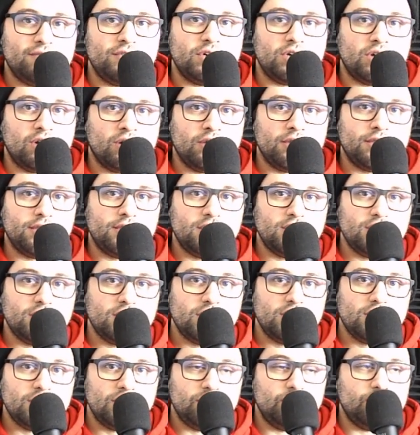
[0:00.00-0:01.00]
Agartha,
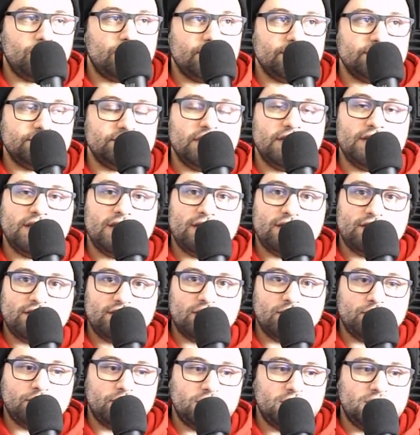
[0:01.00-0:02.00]
you can say that it's
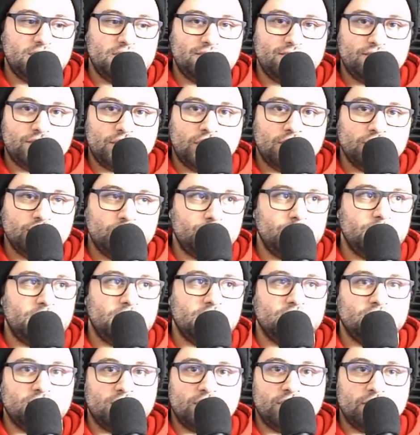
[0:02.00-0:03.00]
completely false,
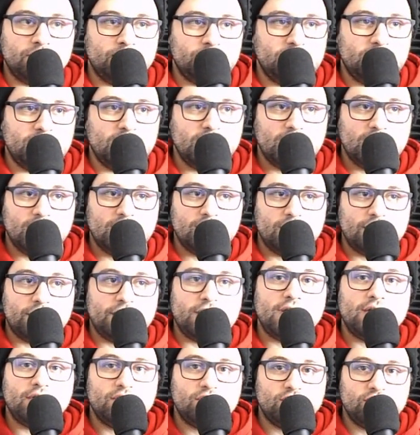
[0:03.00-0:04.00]
because it could be
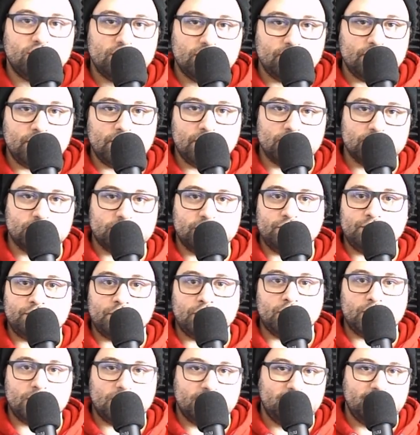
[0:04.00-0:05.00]
thousands of years of
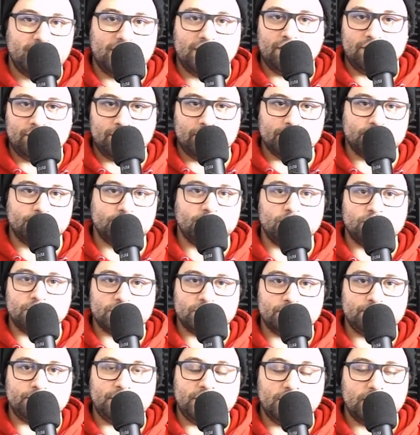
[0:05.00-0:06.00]
broken telephone, so to
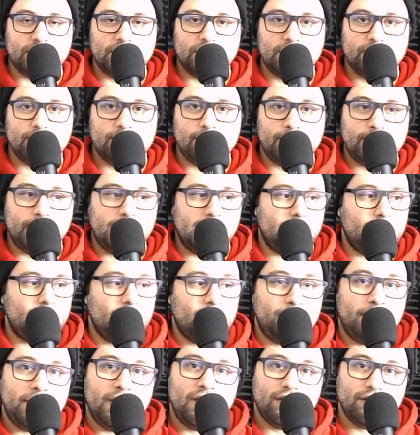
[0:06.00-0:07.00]
speak. Now,
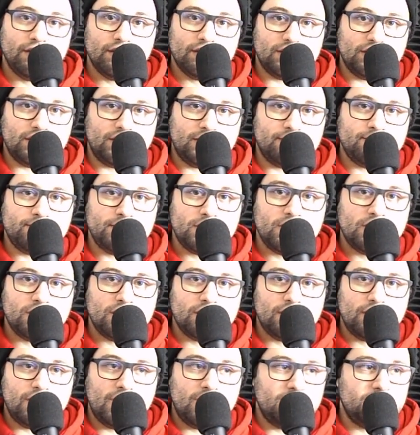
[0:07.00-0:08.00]
apparently,
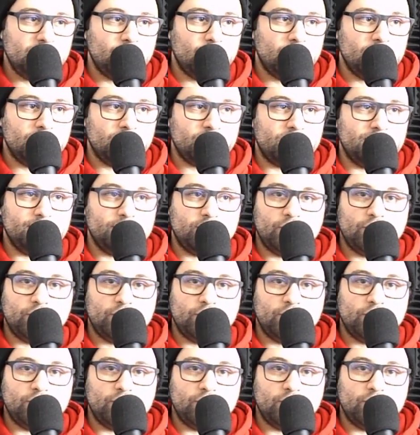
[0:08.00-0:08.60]
anywhere from